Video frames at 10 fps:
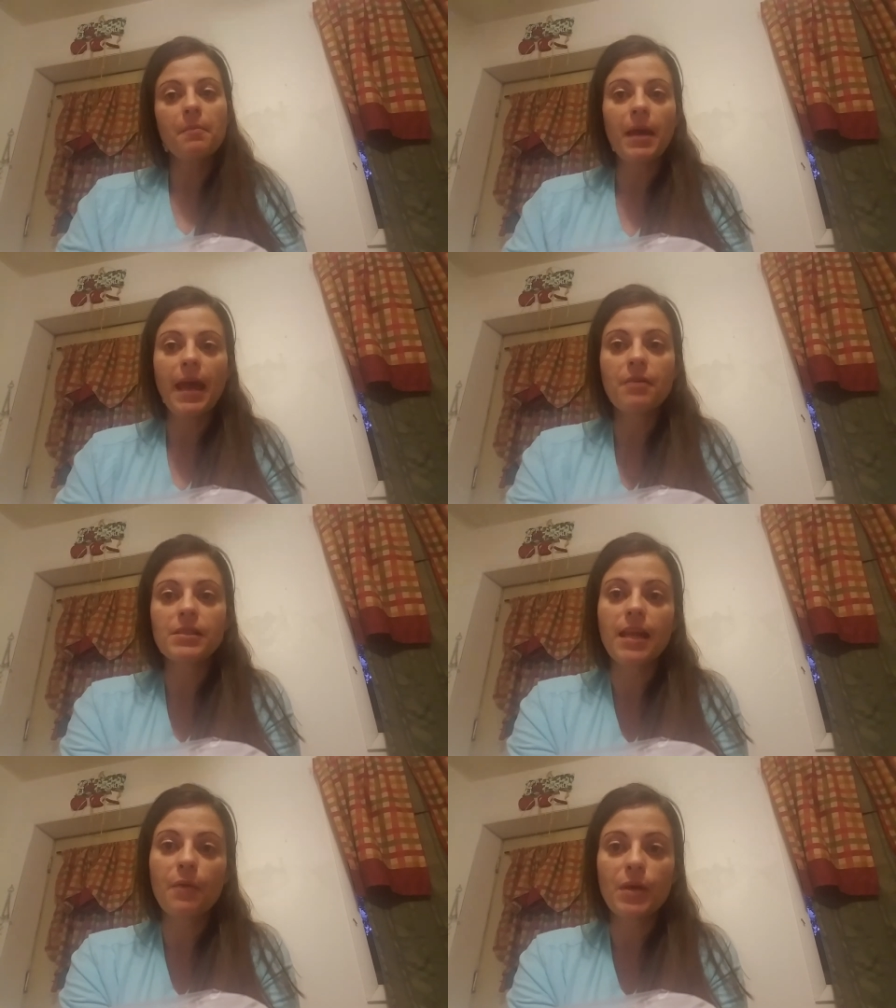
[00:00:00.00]
of my house
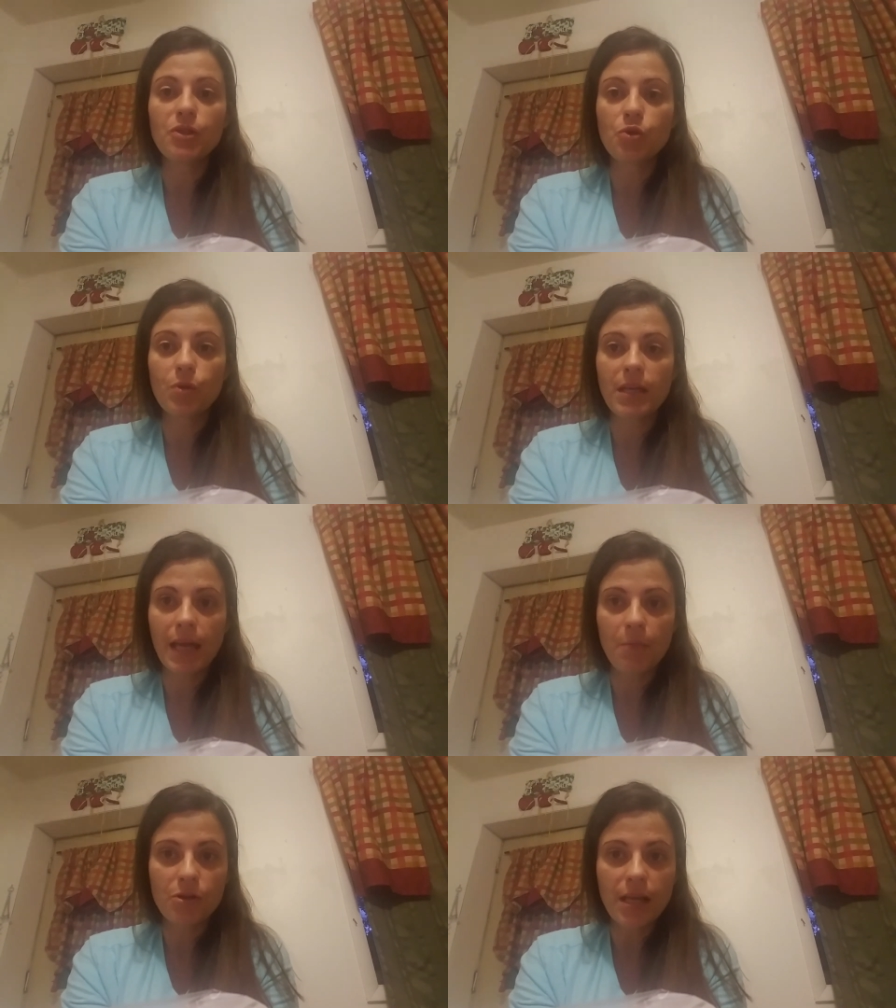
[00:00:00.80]
and I went to the
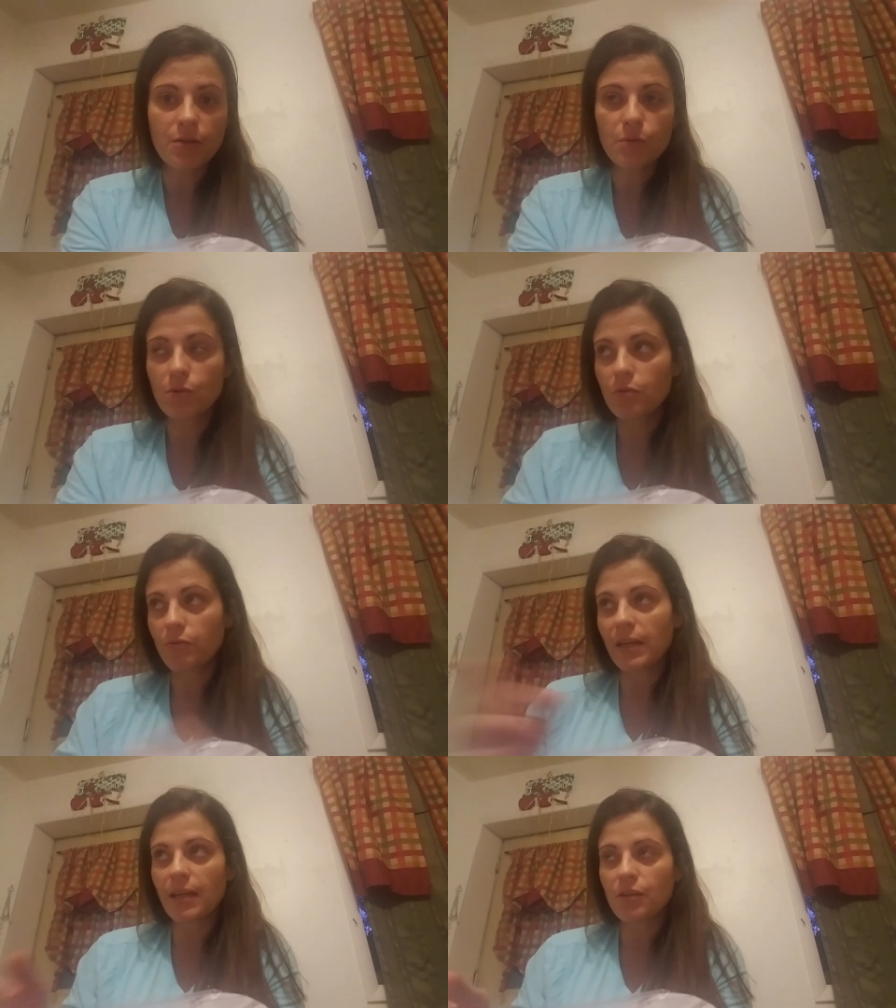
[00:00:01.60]
neighbor's house, which was
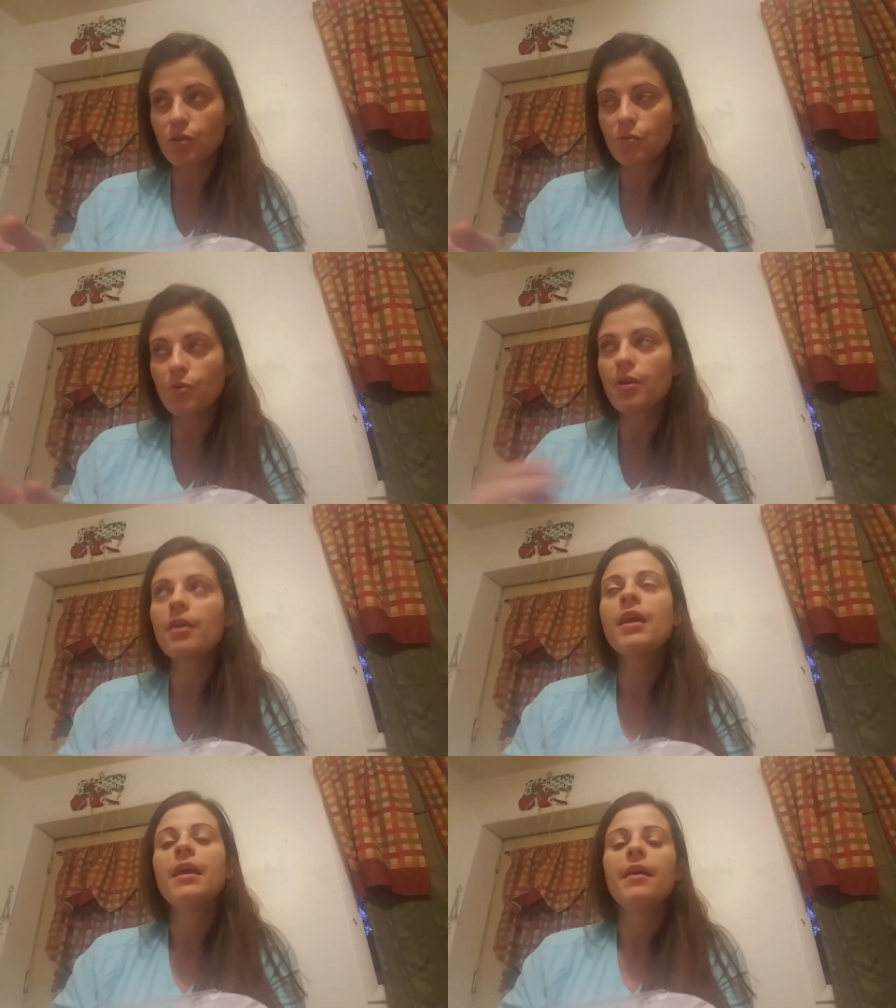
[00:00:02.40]
right next
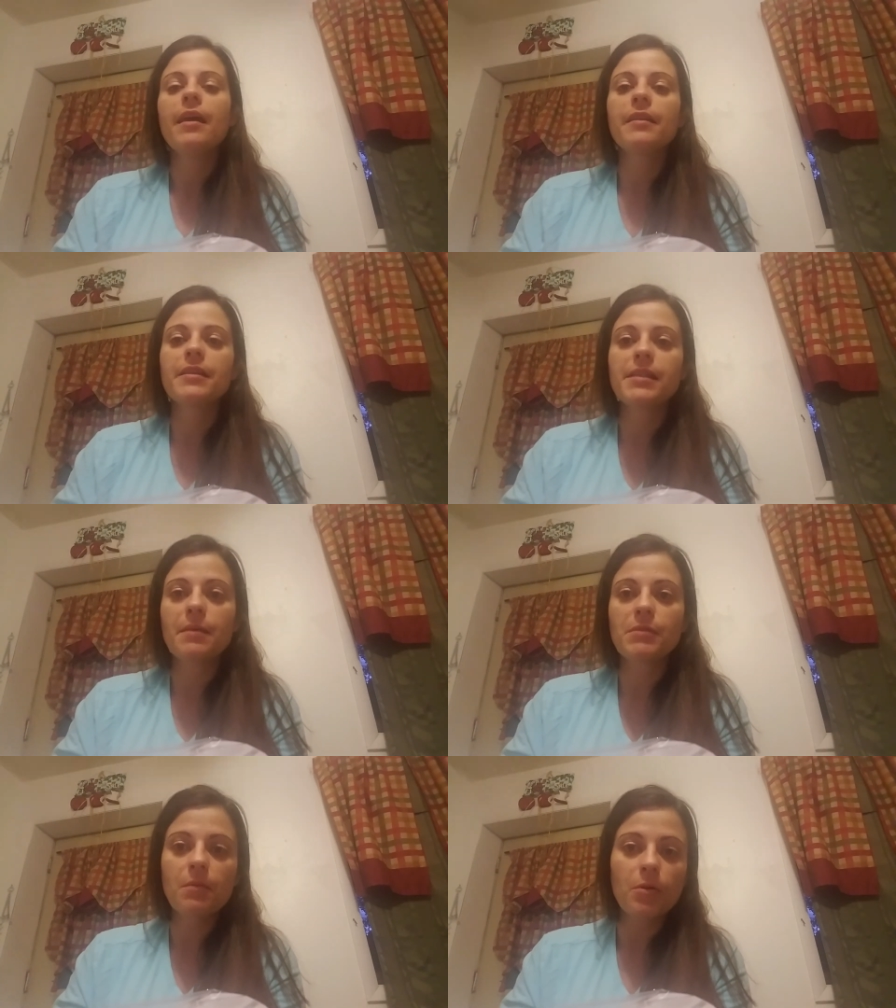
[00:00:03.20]
door in the
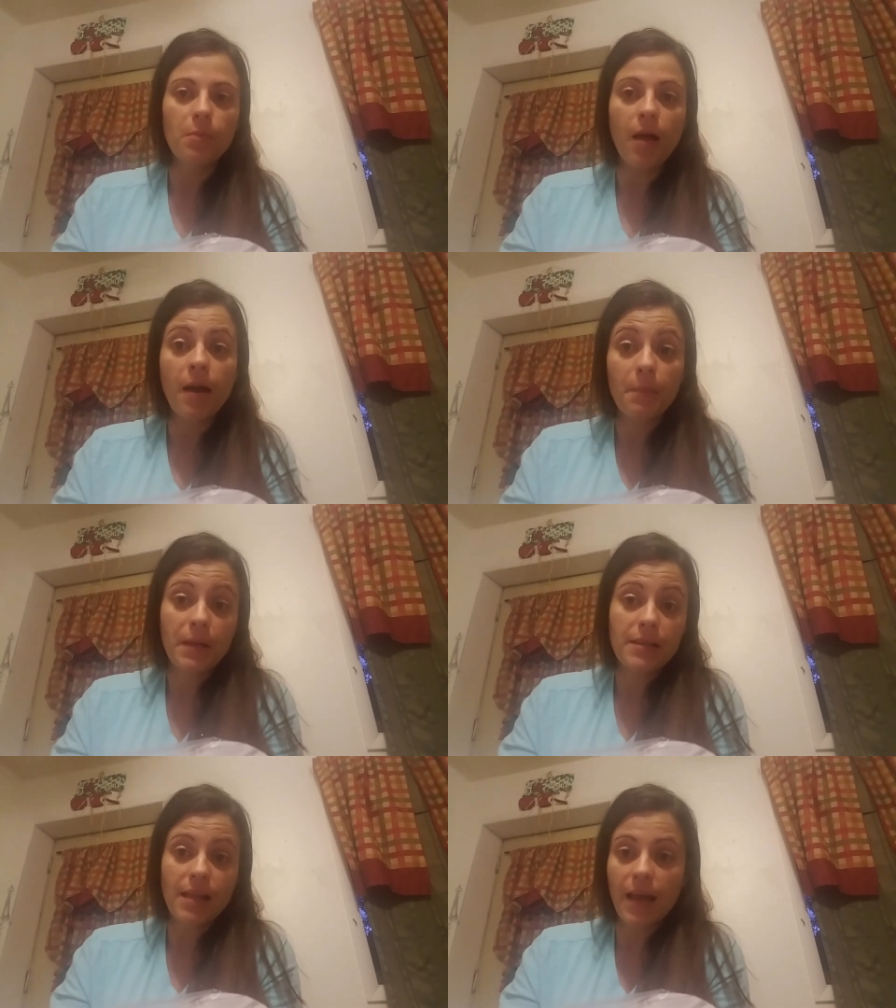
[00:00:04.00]
same double block
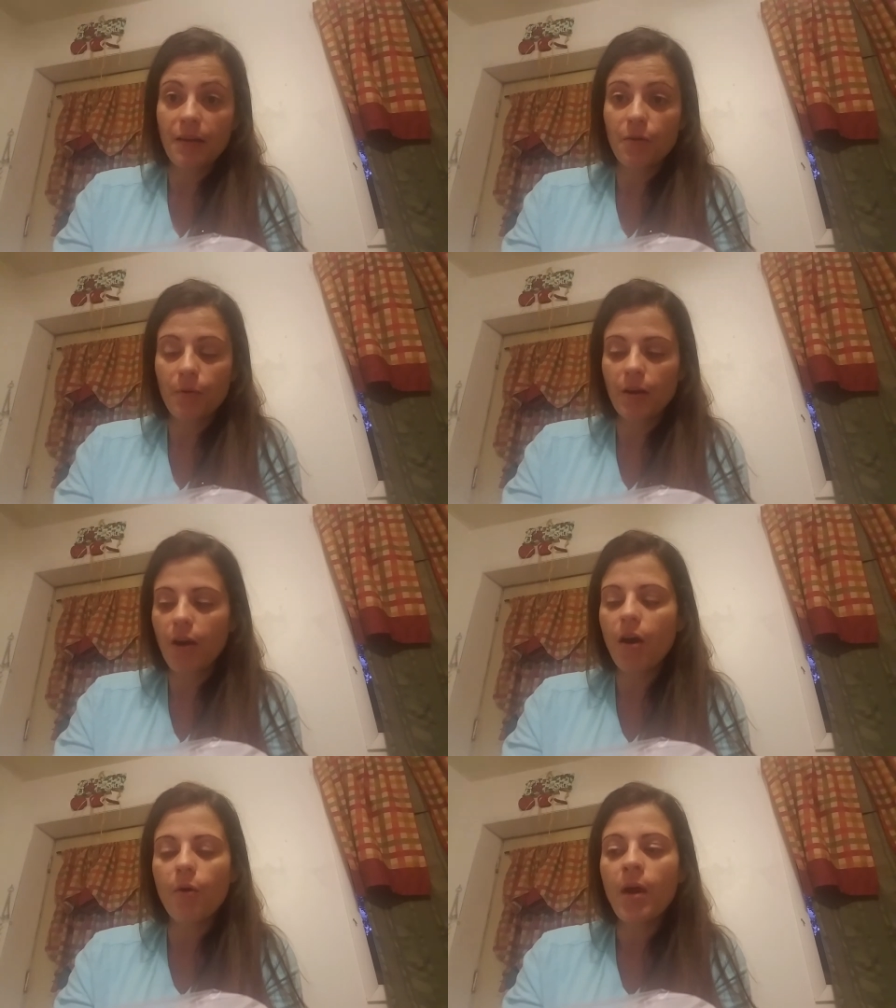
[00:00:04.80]
because I had nowhere to
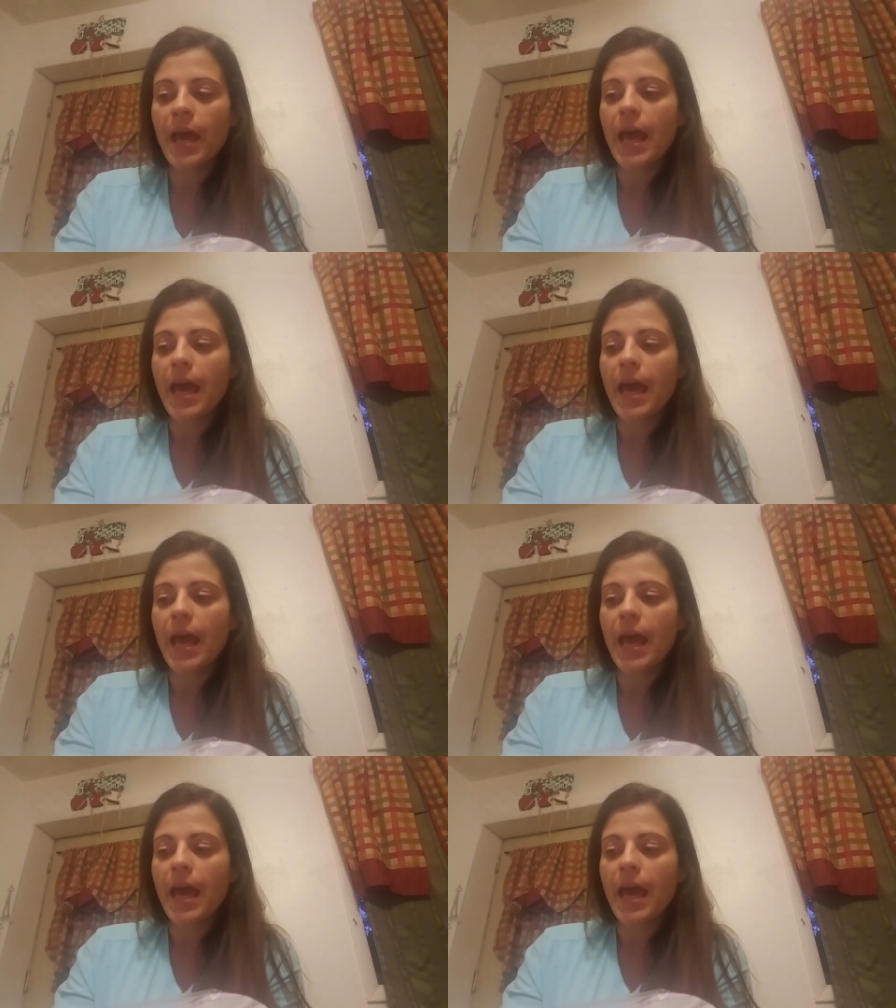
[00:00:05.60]
go.